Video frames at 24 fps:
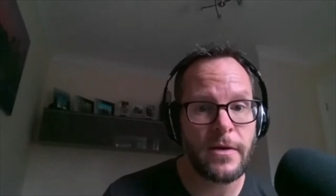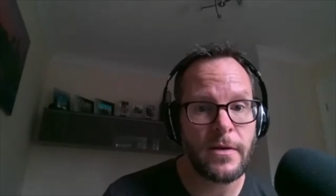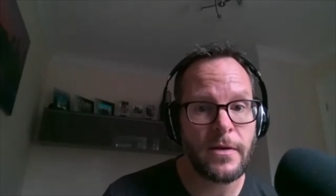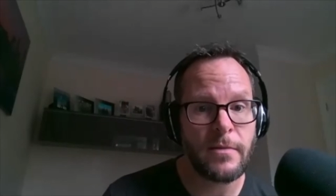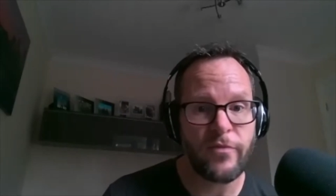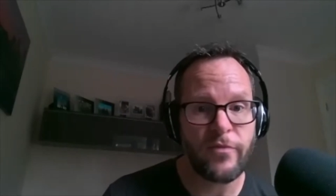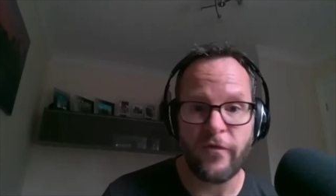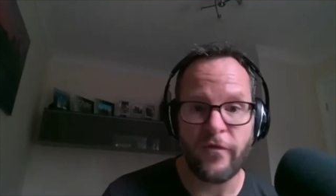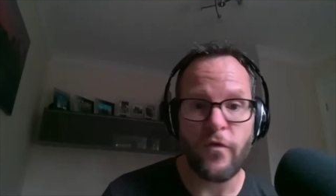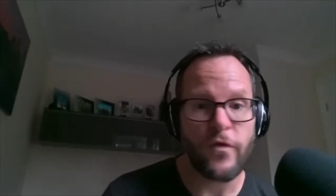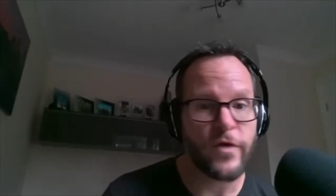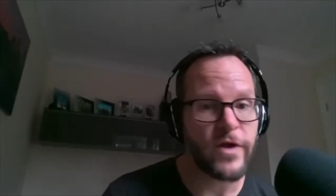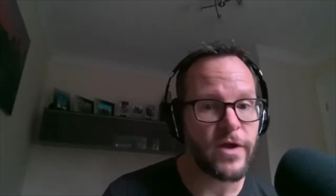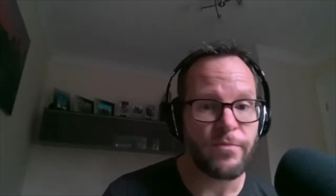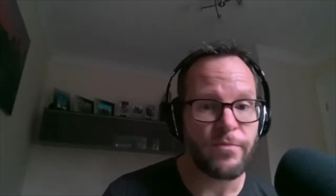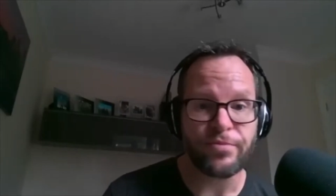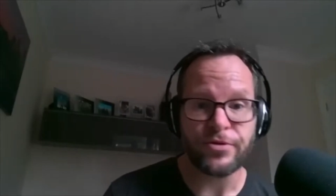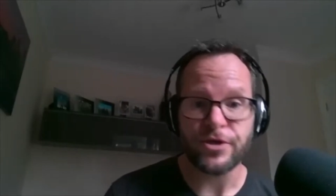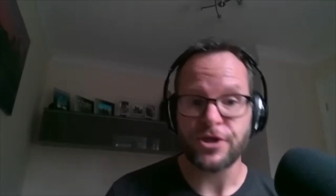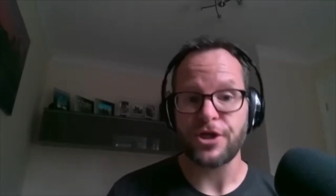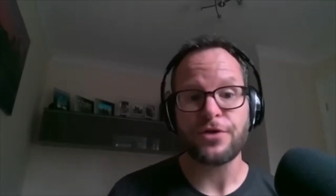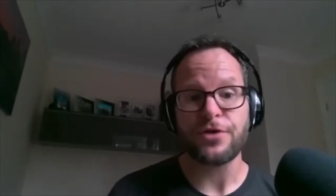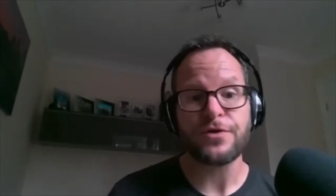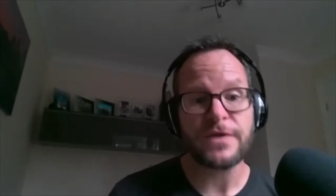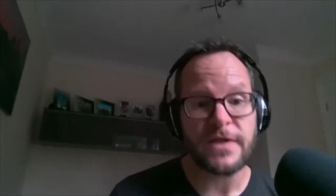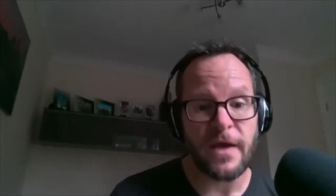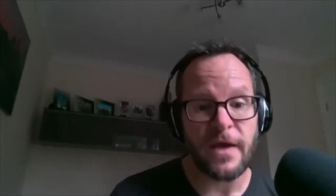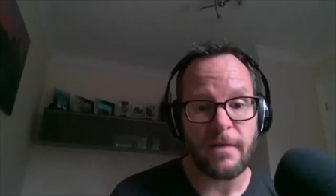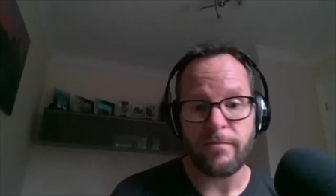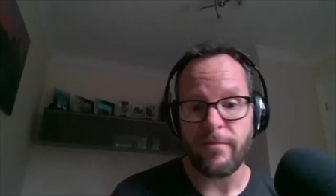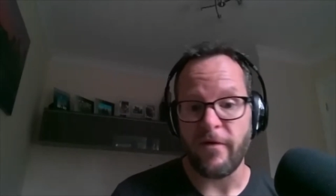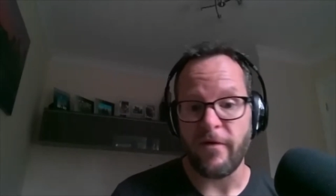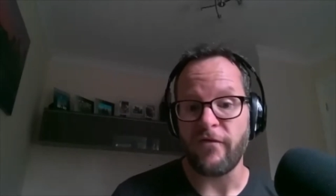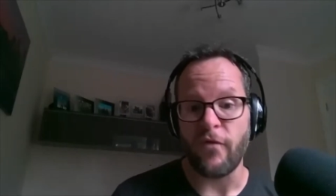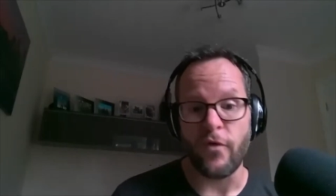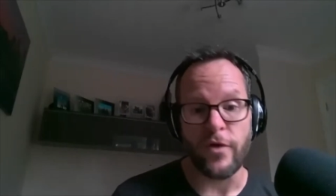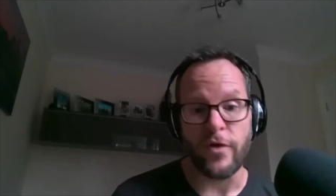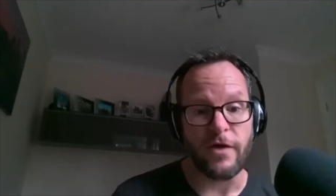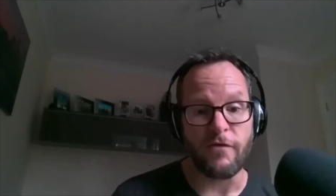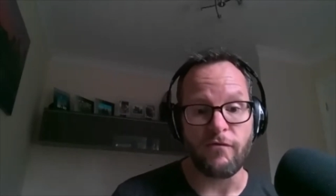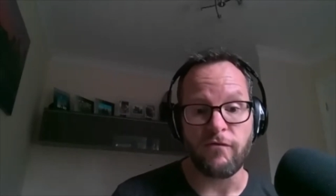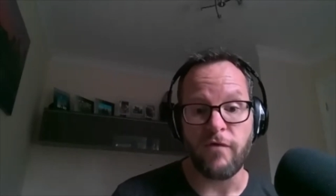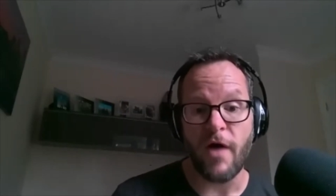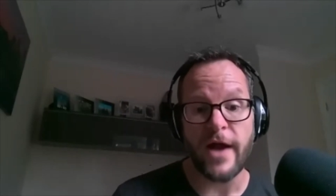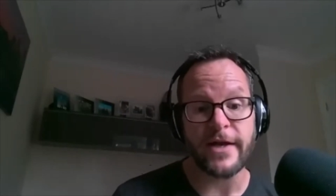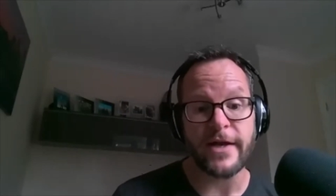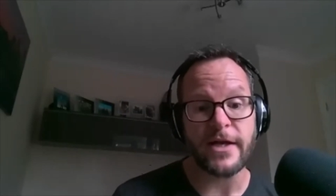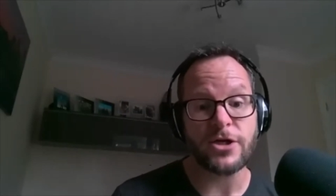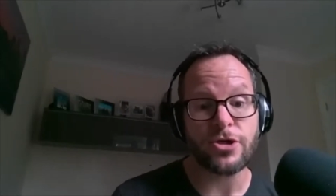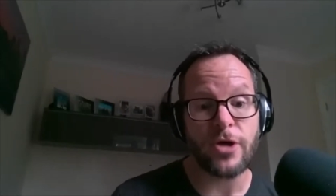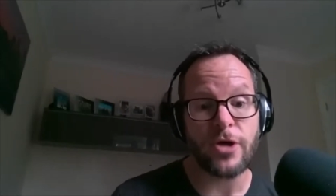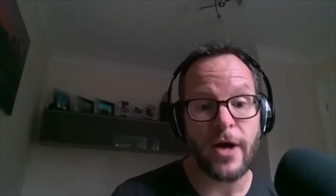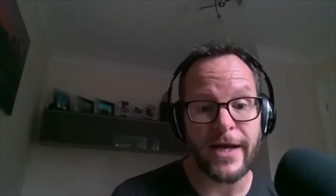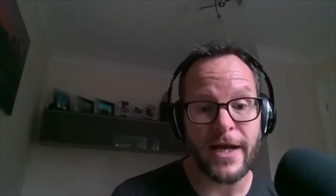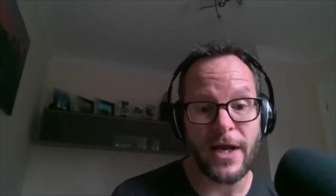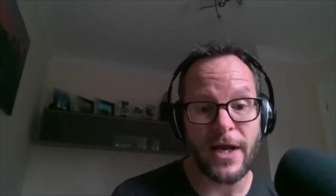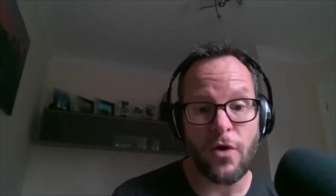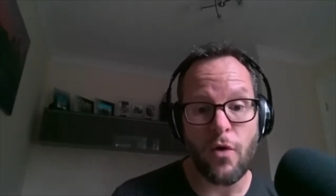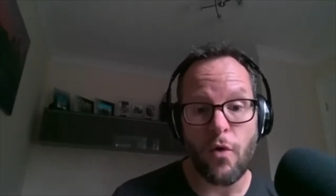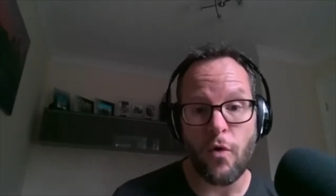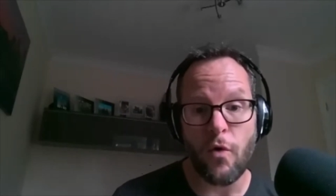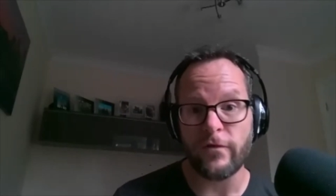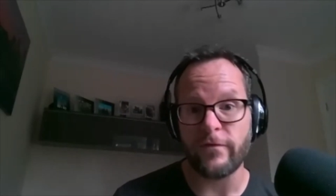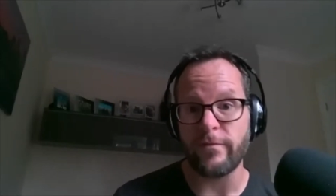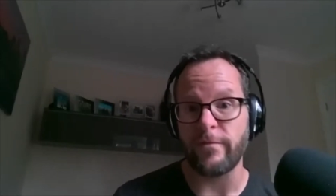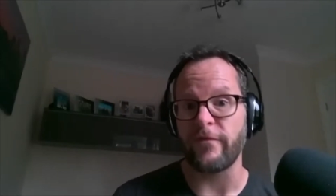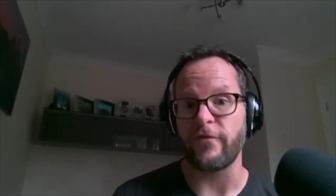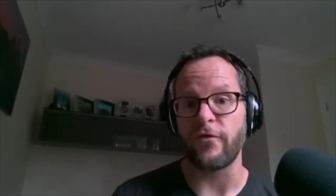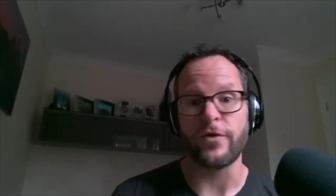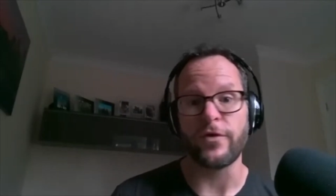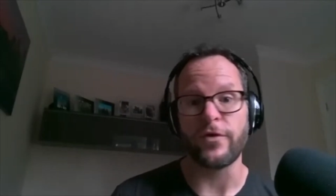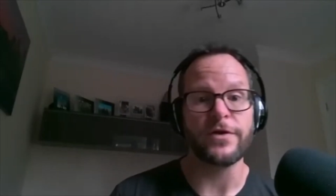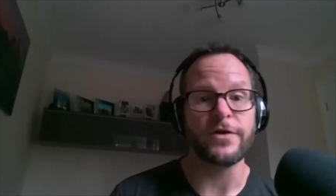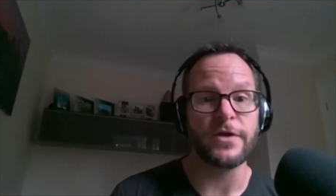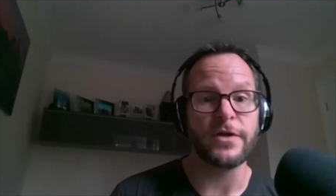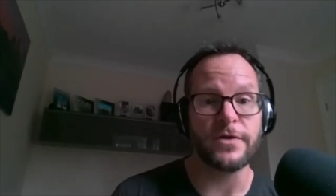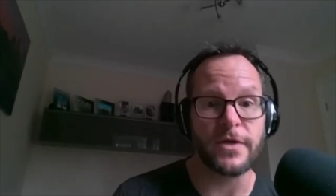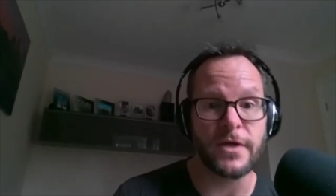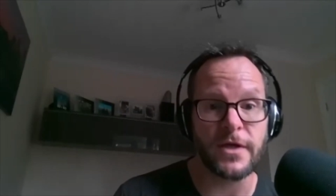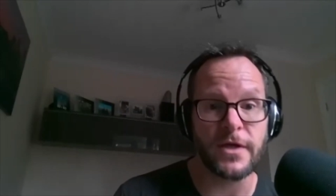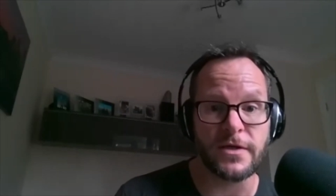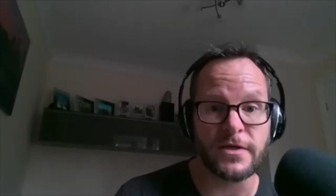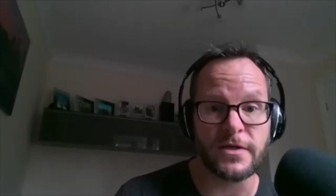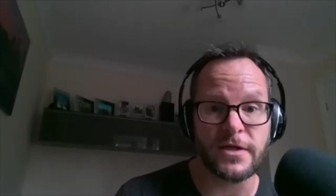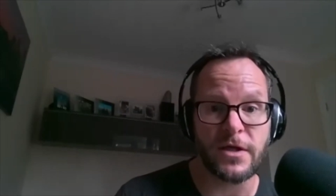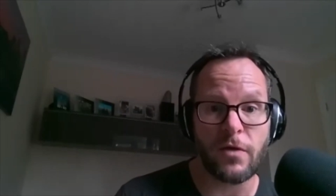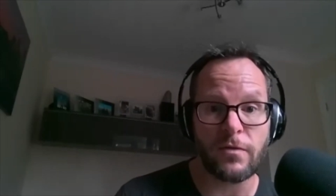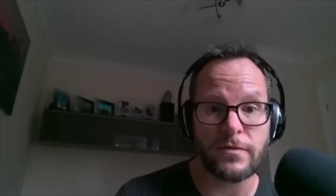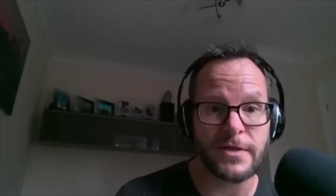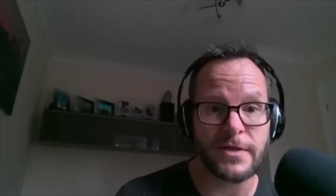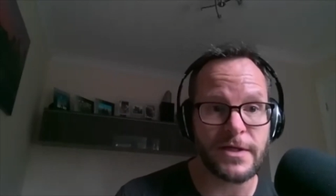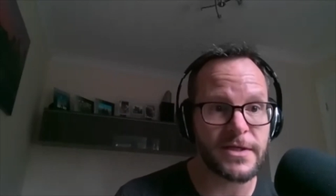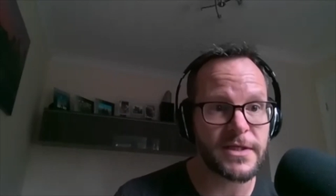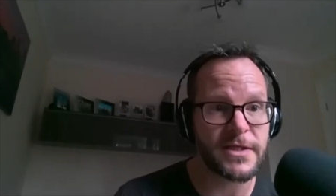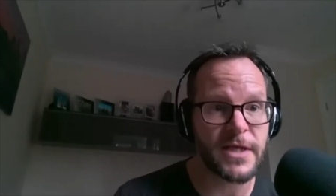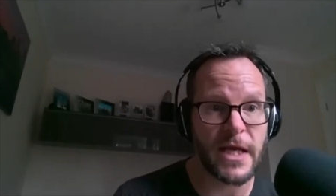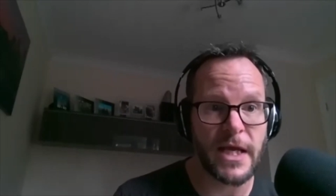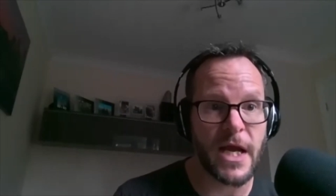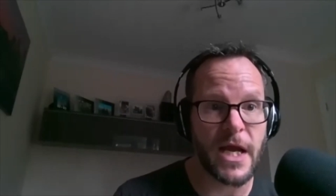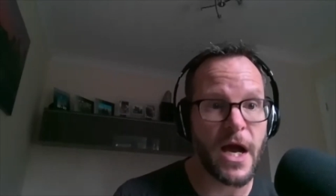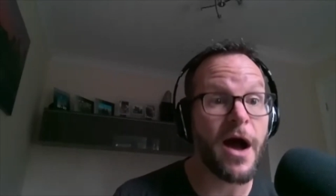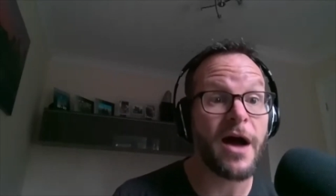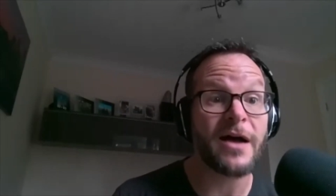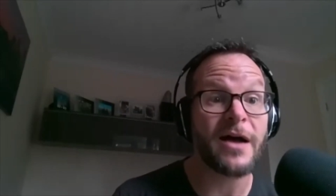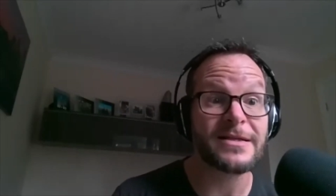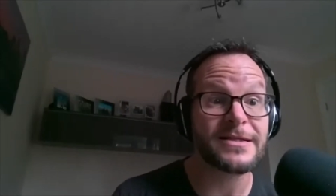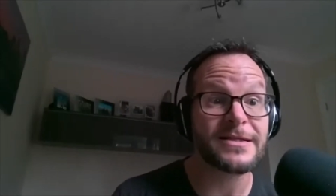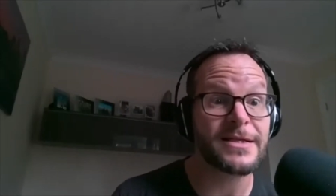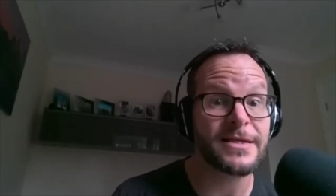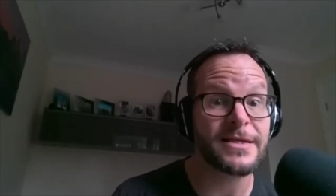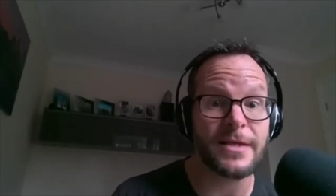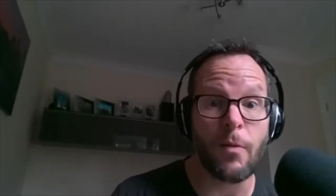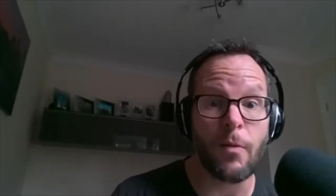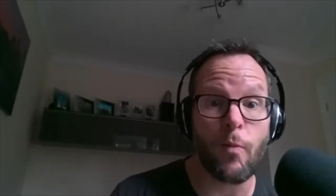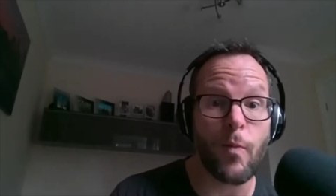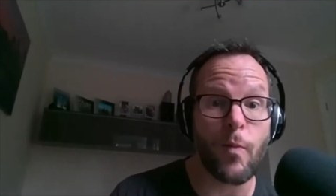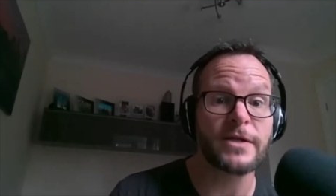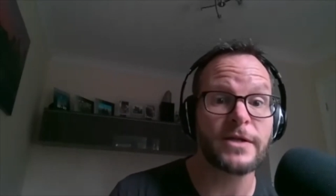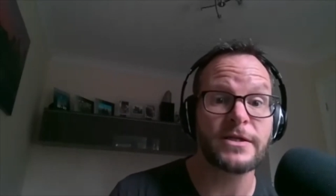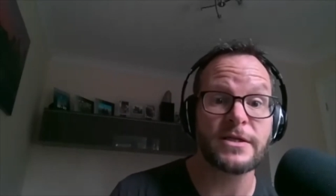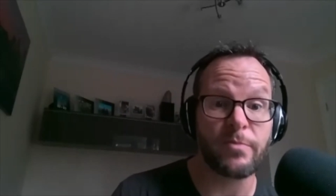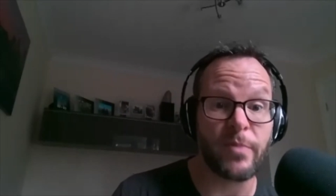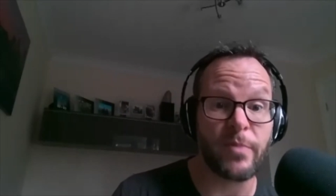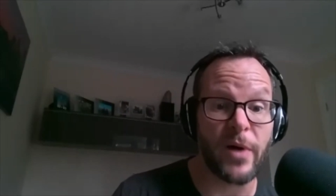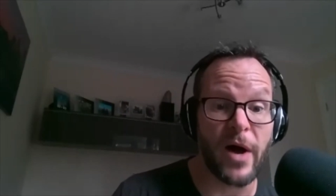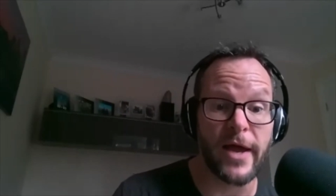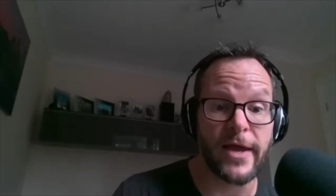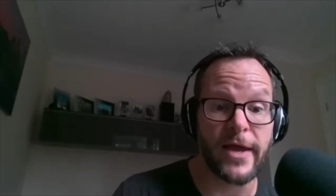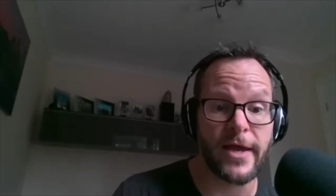Before you produce it, before you write the training course, before you do the consultancy, ask someone to buy.